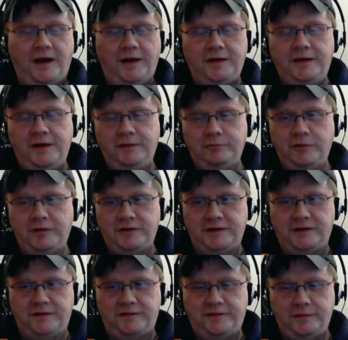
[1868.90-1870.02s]
Yeah, it, it really
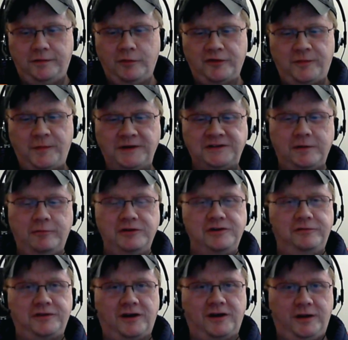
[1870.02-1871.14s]
does. Well, especially when
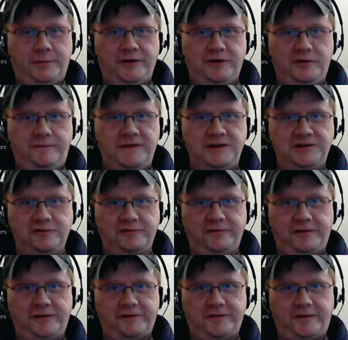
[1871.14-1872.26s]
you're talking about new features
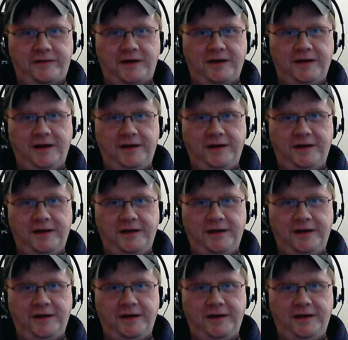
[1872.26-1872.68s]
and things like that.